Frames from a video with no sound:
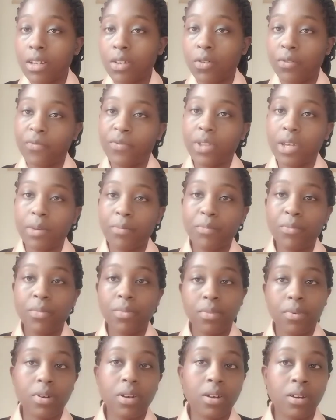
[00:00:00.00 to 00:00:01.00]
of them
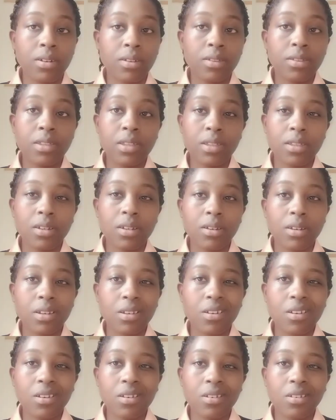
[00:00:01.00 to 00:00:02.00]

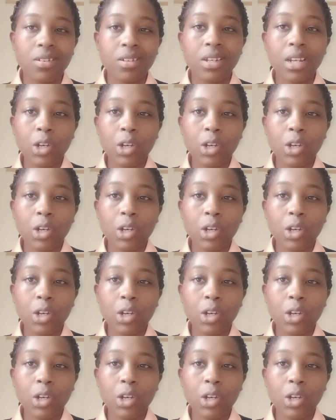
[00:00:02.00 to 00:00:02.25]
in